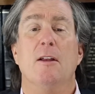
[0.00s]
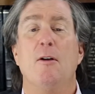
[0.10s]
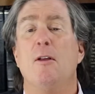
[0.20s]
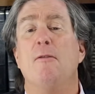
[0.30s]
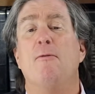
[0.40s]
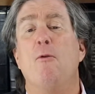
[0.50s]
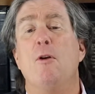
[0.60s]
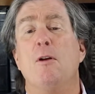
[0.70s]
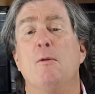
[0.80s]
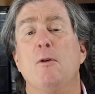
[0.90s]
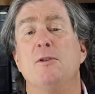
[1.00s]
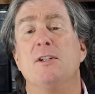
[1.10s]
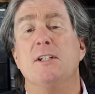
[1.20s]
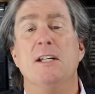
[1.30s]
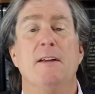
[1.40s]
There are the 40-year-old
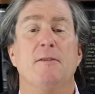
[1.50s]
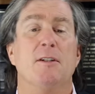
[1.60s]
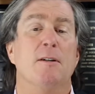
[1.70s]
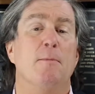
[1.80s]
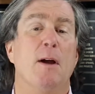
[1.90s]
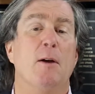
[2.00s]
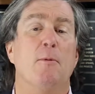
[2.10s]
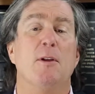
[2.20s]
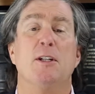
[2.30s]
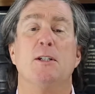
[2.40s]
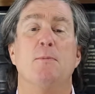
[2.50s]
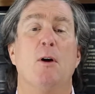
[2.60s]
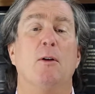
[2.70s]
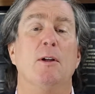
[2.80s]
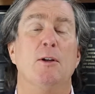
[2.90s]
SNFs compared with the
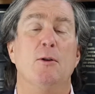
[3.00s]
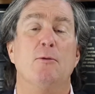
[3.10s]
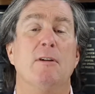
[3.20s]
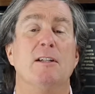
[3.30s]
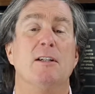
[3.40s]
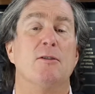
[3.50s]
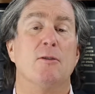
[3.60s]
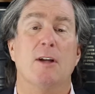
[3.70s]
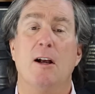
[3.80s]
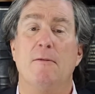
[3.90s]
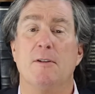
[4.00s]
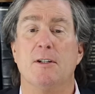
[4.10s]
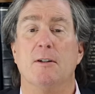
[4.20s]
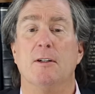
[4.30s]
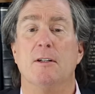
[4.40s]
sparkly new transitional care
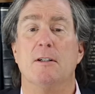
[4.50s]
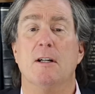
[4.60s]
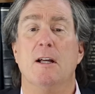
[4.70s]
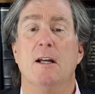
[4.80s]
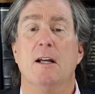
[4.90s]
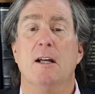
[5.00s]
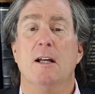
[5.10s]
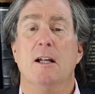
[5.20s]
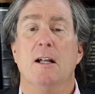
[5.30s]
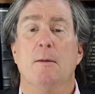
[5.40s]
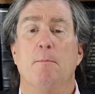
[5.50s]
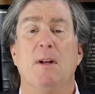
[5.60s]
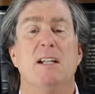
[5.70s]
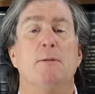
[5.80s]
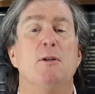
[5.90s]
facilities.
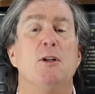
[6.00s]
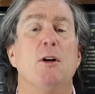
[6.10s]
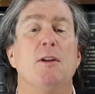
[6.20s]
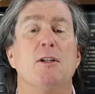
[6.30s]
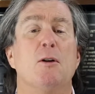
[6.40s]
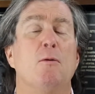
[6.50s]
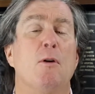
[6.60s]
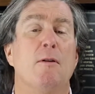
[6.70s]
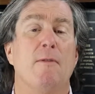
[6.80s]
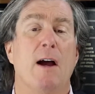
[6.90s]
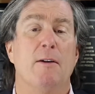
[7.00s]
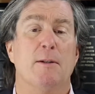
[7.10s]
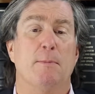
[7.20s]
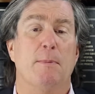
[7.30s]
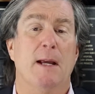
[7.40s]
But as a result of this
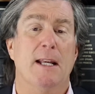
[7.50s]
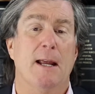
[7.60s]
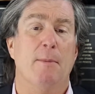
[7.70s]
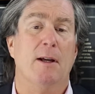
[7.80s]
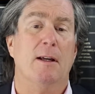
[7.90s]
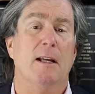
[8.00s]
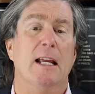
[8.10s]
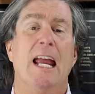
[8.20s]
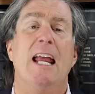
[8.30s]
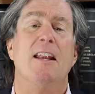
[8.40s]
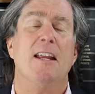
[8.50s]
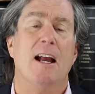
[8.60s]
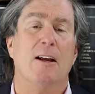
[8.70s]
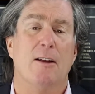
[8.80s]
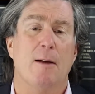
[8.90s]
coronavirus pandemic and the
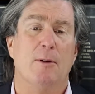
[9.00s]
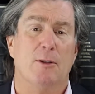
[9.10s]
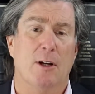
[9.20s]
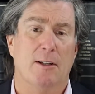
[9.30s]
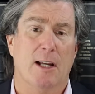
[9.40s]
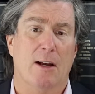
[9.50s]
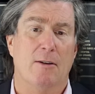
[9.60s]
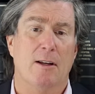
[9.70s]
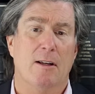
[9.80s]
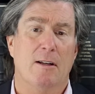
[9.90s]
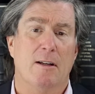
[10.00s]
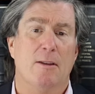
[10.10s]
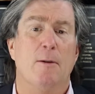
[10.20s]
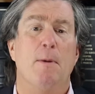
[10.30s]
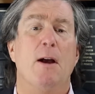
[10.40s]
economic shutdown,
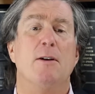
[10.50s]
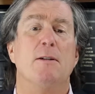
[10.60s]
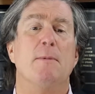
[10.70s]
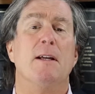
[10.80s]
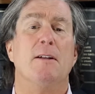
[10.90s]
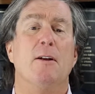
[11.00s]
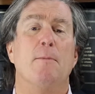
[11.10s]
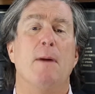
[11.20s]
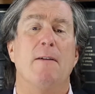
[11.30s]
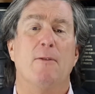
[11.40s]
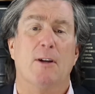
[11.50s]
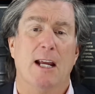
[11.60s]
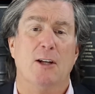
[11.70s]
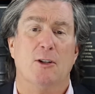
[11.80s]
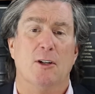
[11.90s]
there appears to be another
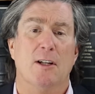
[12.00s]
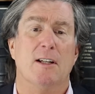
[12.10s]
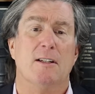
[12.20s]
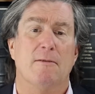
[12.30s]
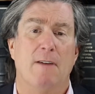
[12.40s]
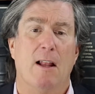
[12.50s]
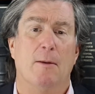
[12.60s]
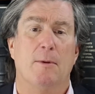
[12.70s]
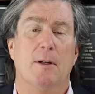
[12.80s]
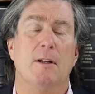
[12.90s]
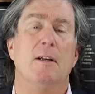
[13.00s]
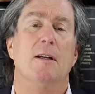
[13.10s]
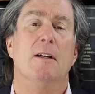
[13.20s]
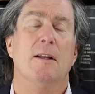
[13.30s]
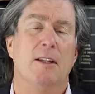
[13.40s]
bifurcation that has developed.
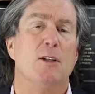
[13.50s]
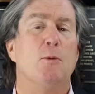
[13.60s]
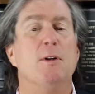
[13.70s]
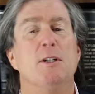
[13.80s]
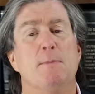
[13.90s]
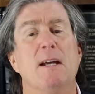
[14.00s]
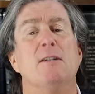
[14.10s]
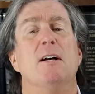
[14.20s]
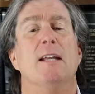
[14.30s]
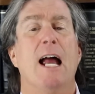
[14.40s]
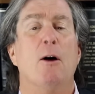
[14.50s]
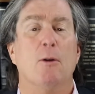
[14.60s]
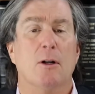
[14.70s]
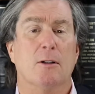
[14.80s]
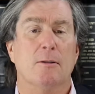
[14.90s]
This one is based on
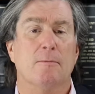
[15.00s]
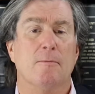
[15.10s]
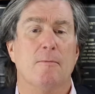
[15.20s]
outlook.